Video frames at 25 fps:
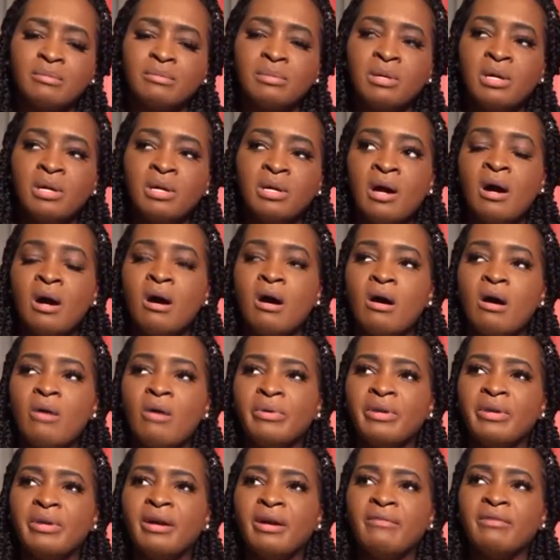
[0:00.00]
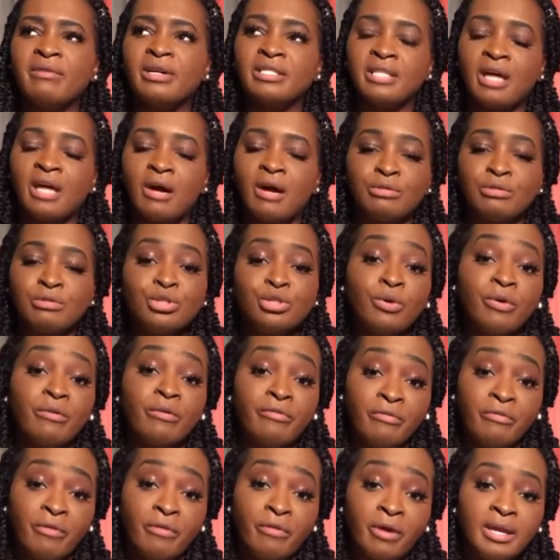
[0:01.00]
or whatever, because I was too
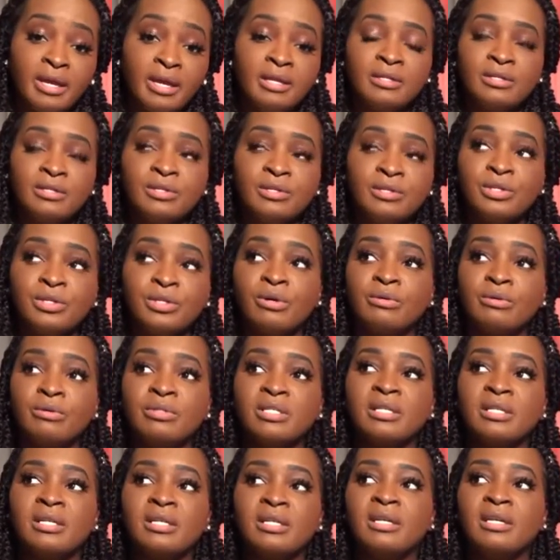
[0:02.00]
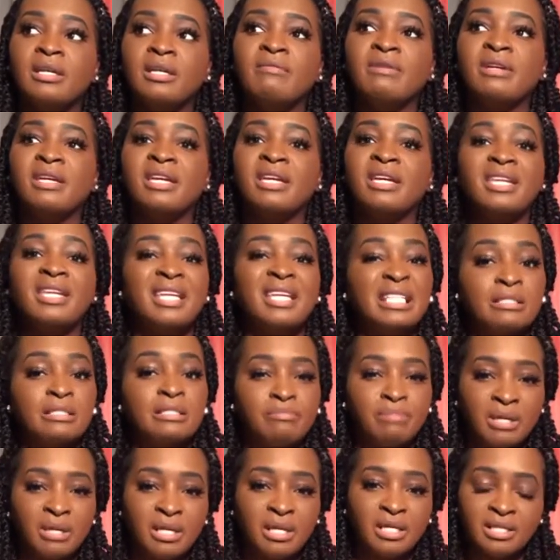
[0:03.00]
afraid, you know, to even get in his
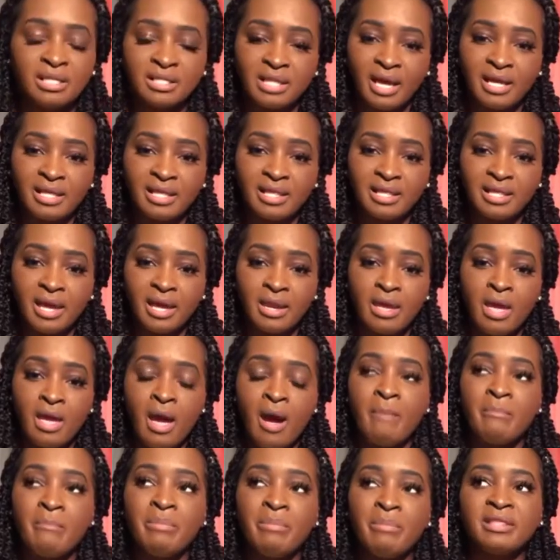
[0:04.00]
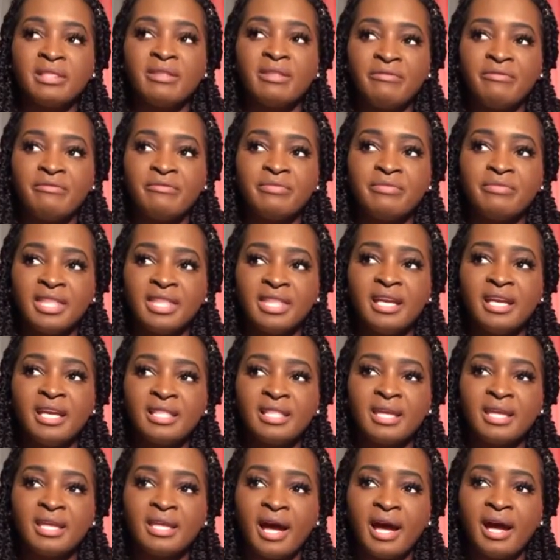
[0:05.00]
business like that. But the thing that
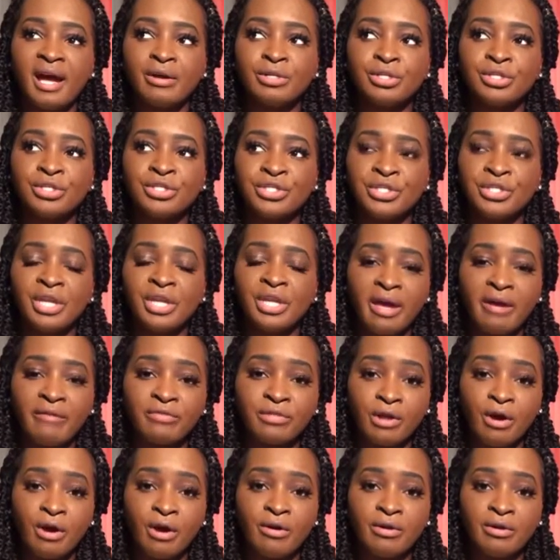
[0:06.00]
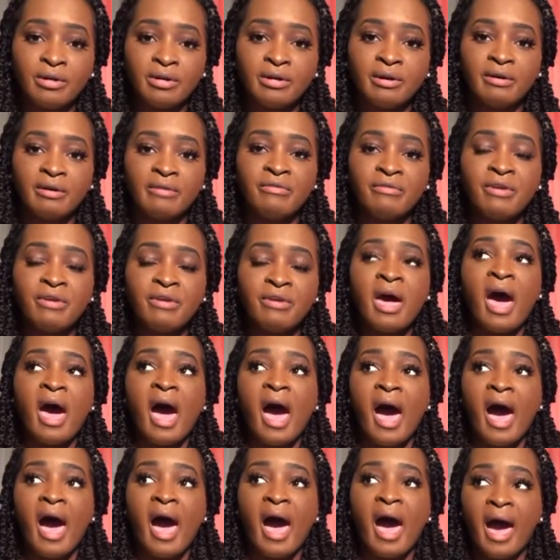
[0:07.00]
I should have thought of,
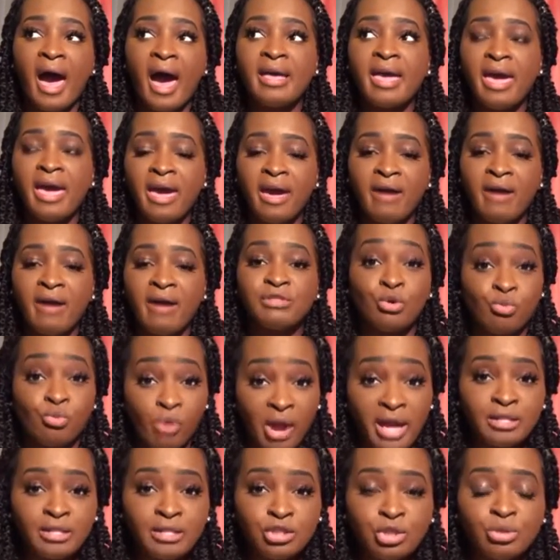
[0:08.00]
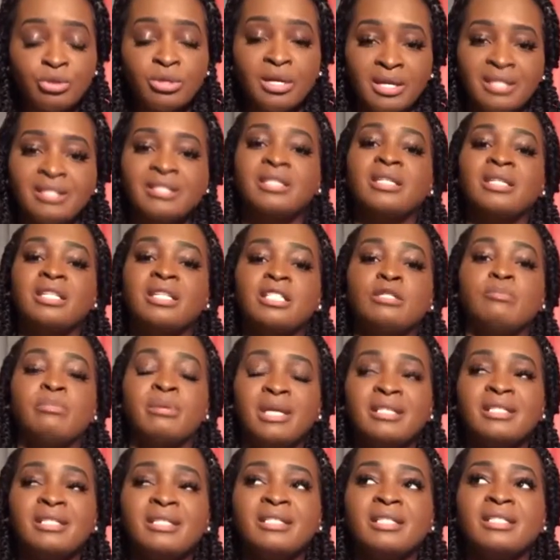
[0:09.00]
I have the right to get into his
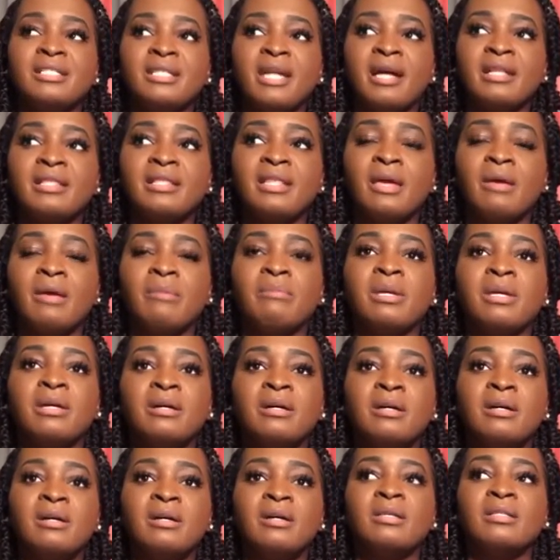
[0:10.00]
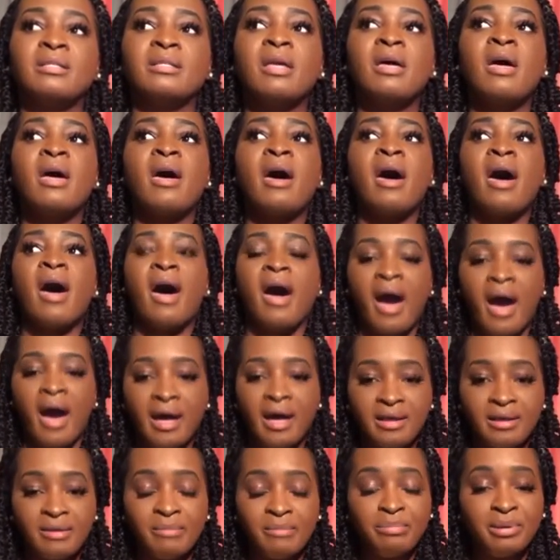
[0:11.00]
business like that, because I
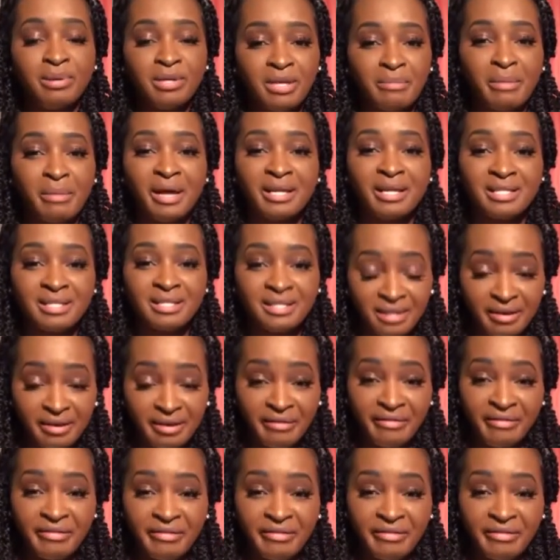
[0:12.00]
am putting myself,